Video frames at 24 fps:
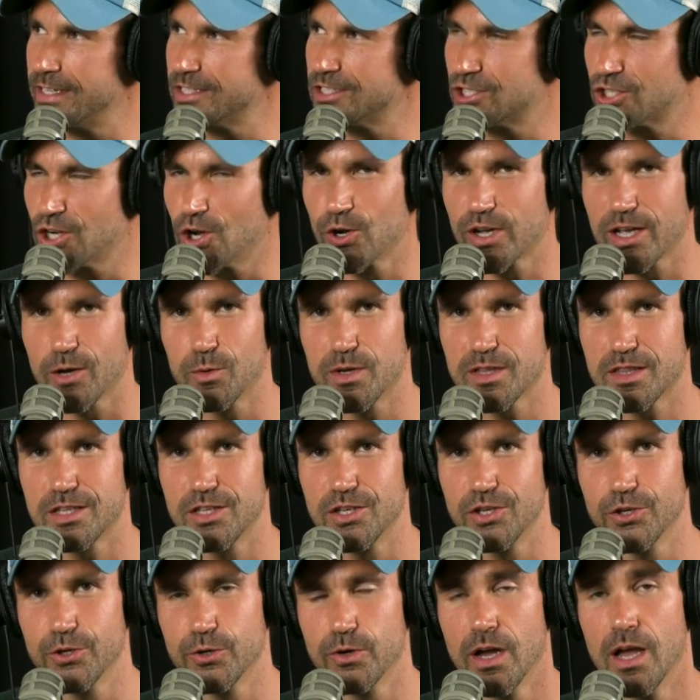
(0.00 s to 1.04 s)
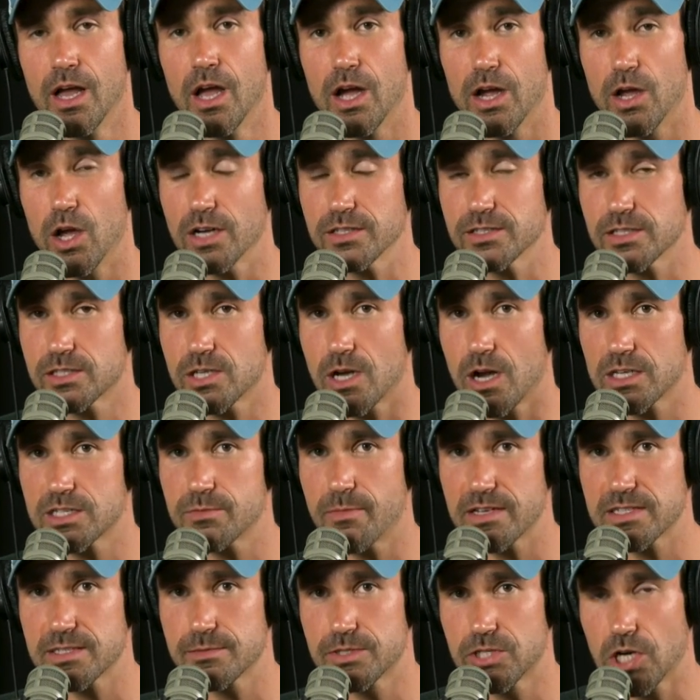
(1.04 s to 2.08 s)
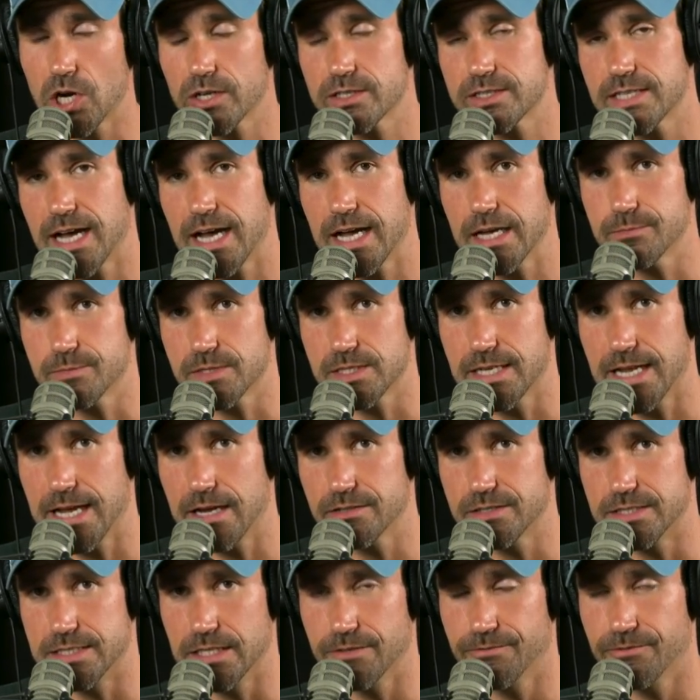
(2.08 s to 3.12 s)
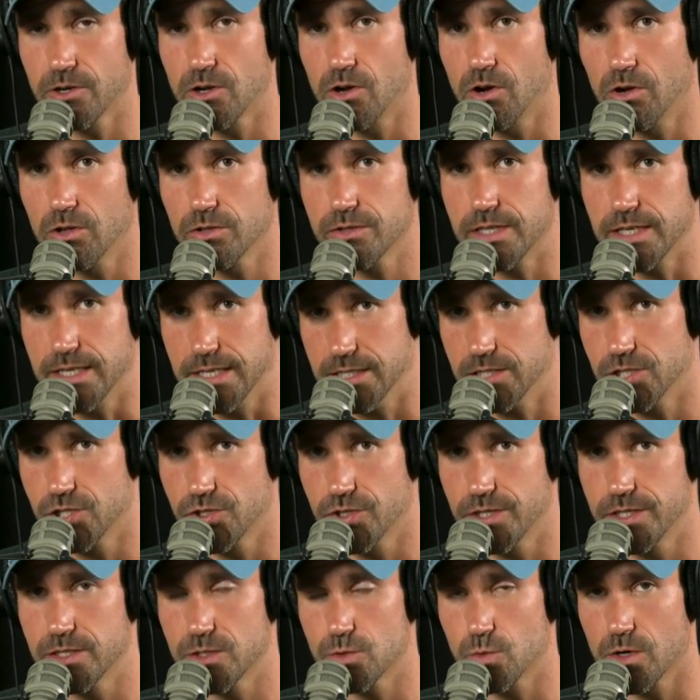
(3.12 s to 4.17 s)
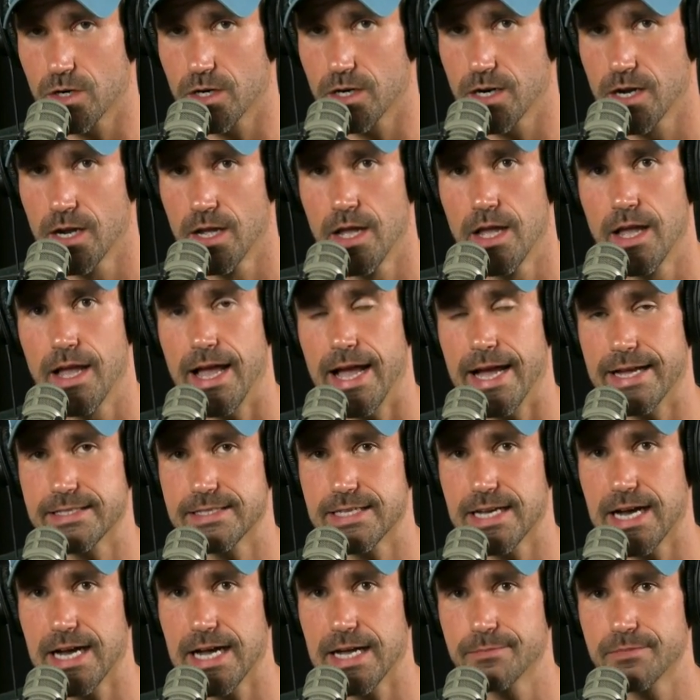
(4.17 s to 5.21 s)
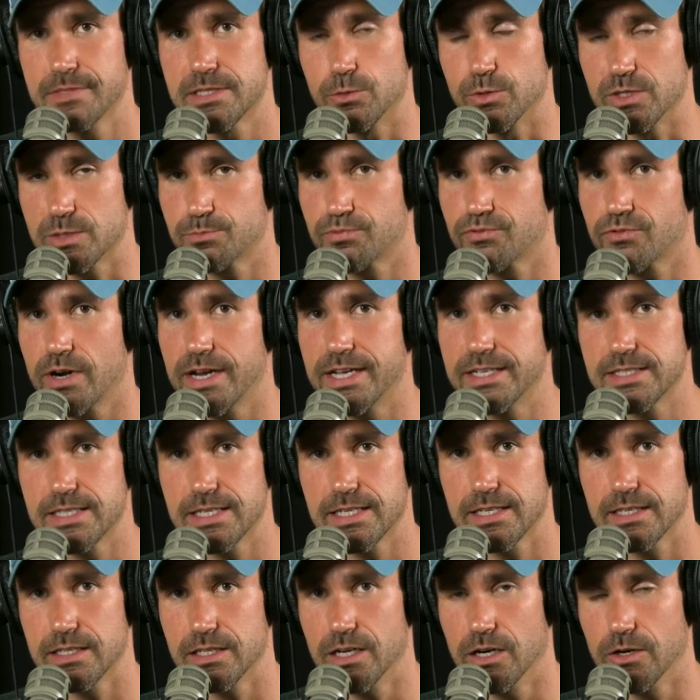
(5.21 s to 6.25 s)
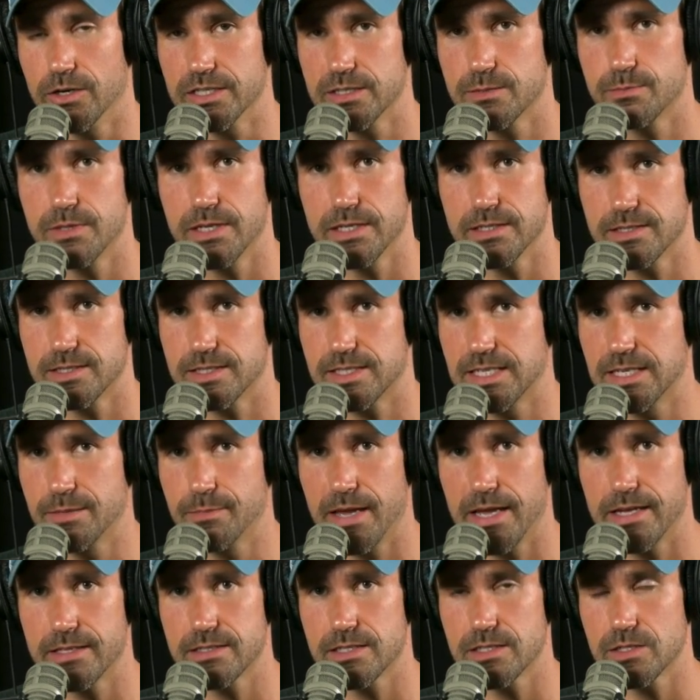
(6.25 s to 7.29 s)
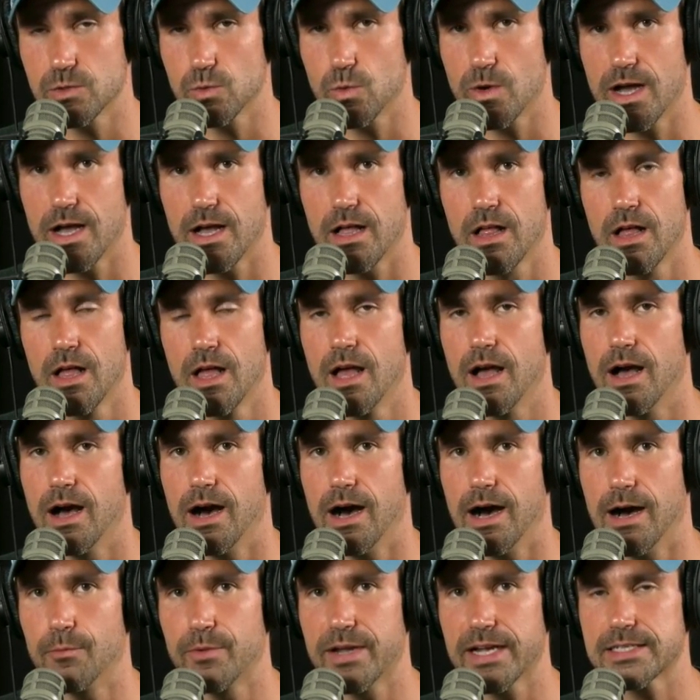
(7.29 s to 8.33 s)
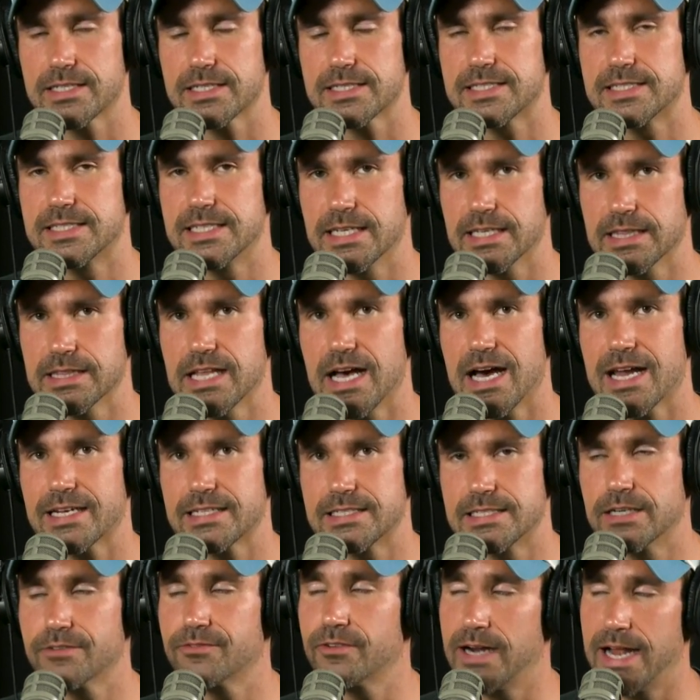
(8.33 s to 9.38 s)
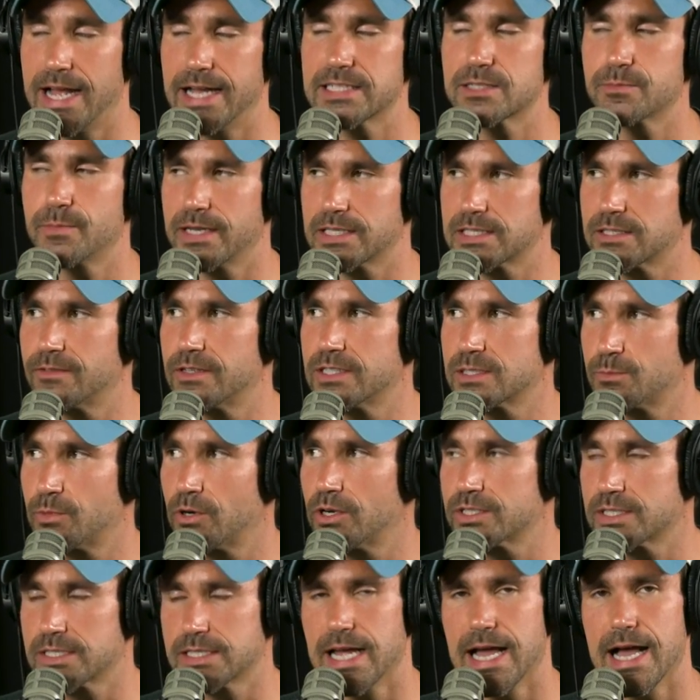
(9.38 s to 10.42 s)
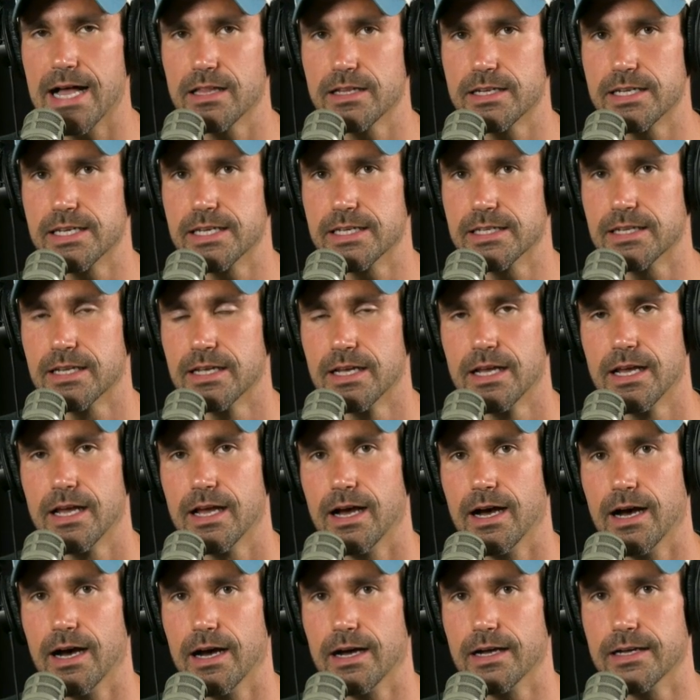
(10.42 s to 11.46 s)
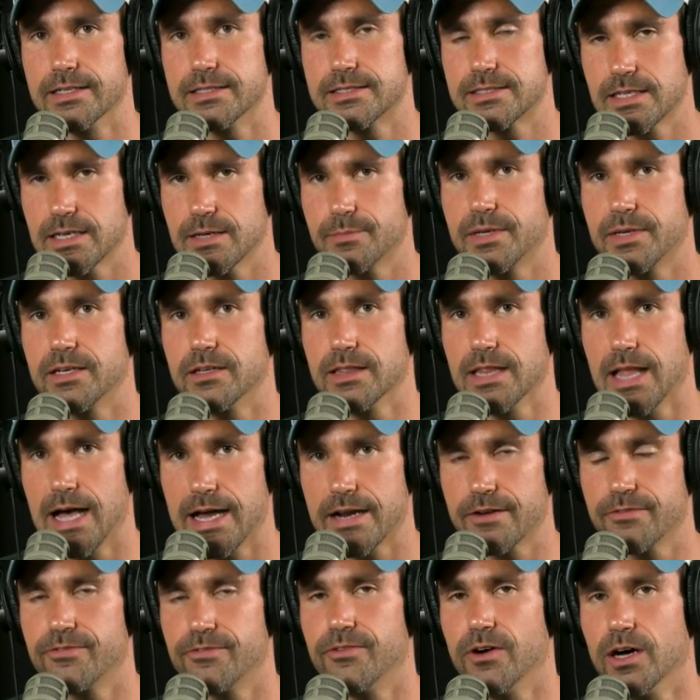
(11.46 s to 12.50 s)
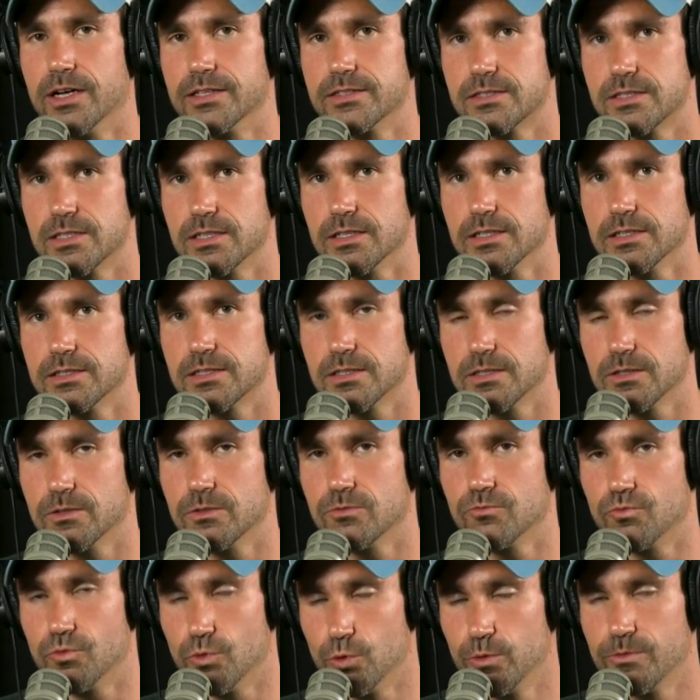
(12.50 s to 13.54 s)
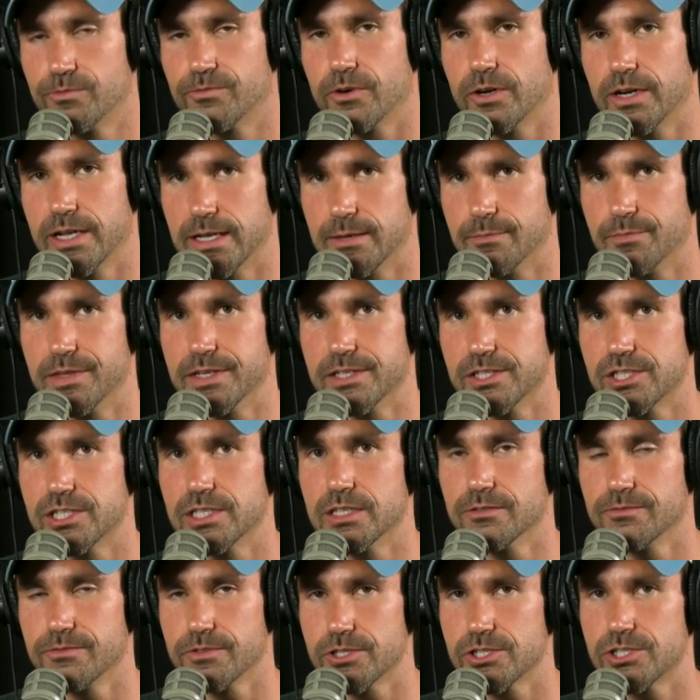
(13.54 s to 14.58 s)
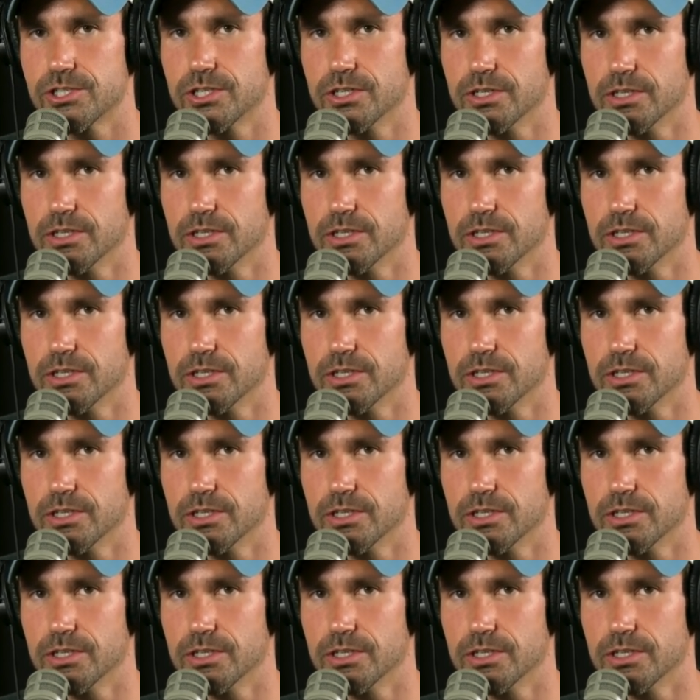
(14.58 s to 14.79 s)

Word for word: joking with you. He also mm-hmm. talked about some dark times and how yeah. difficult mm-hmm. the injuries were at times. He was praising, you know, his his teammates as well. Uh, we got to see a lot of different aspects of his personality, and uh, it's going to be a lot of fun to to root for him this year for sure.